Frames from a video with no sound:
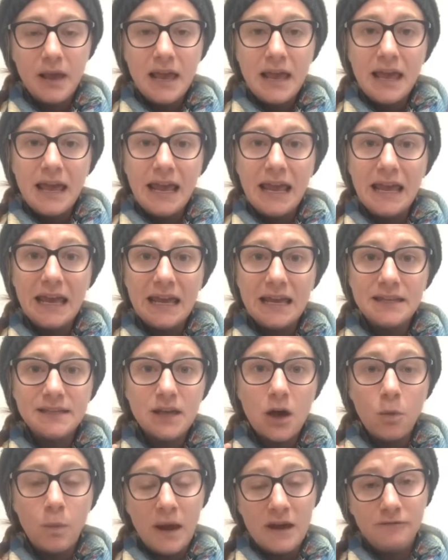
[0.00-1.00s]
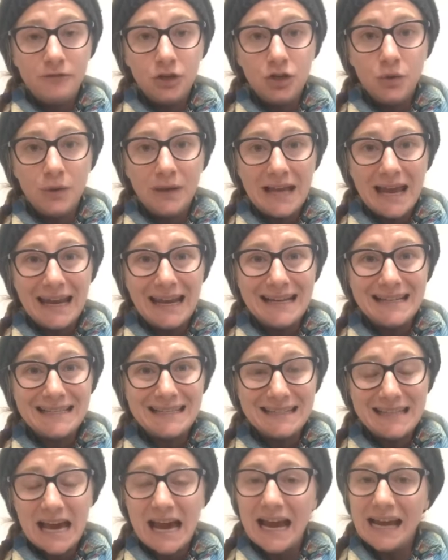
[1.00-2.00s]
is a way for you to get a
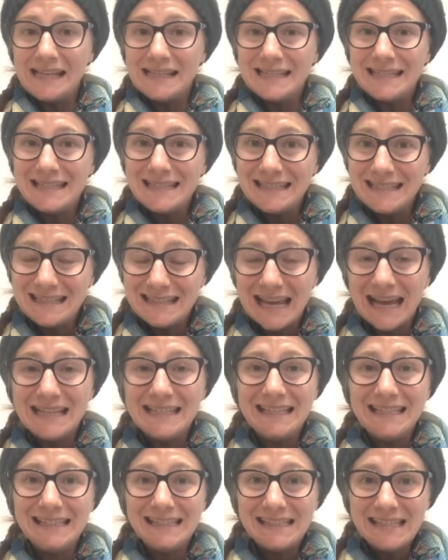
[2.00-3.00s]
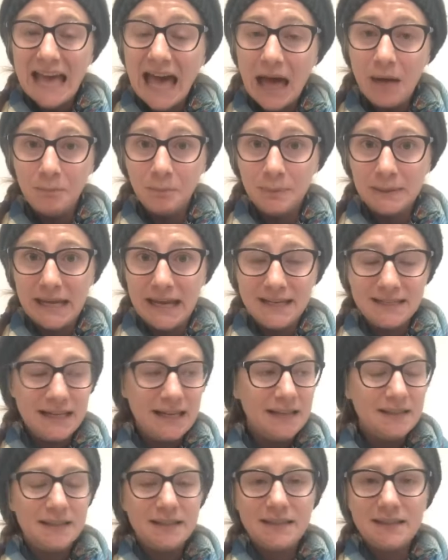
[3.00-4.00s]
sizing template.
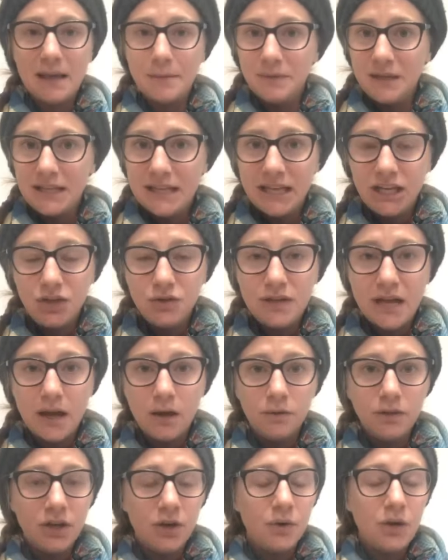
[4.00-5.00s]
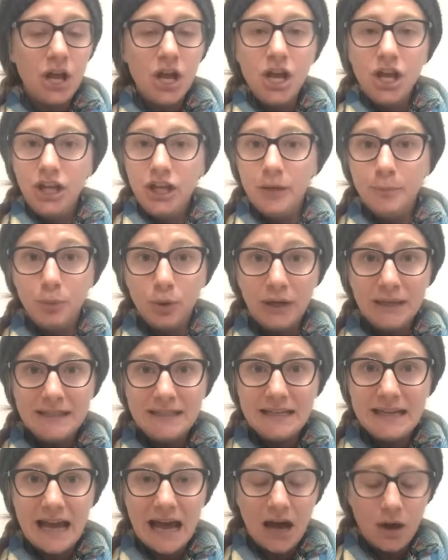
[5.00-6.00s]
It's something that you download, you print
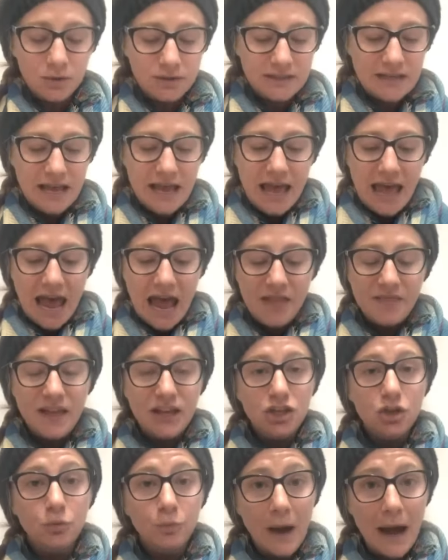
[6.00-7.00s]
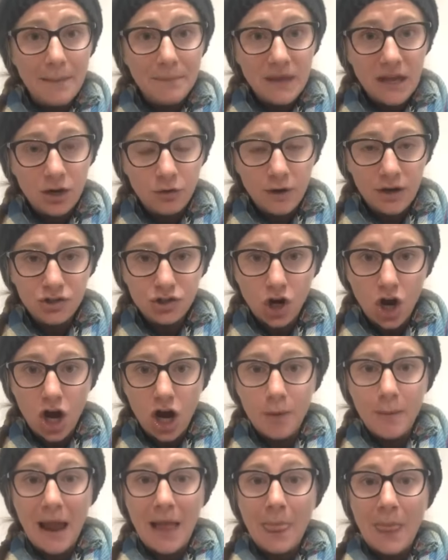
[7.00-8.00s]
it out, and then you wrap that around your
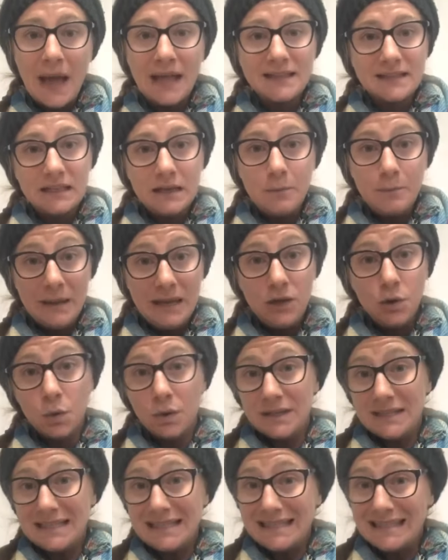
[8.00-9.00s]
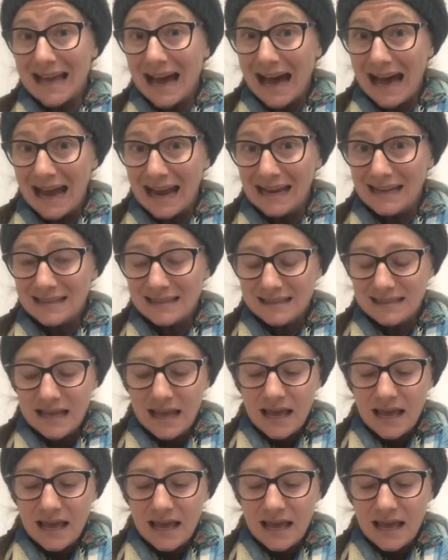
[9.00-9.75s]
arm, and that's going to be your size.